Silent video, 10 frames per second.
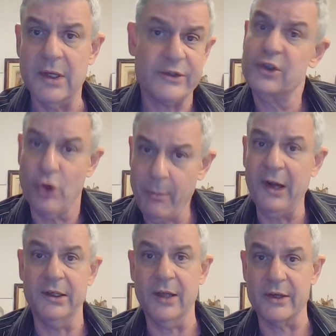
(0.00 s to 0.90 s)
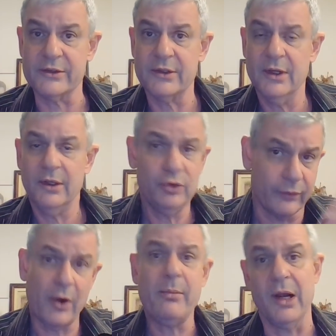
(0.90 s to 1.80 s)
as it normally does,
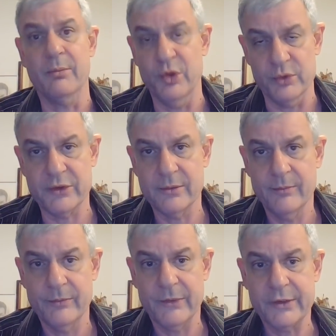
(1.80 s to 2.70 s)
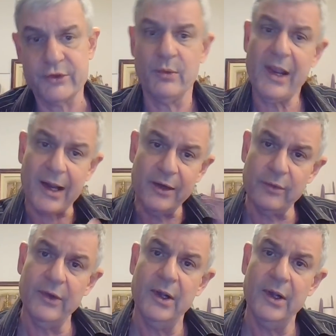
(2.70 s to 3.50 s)
to verbal abuse. So we kind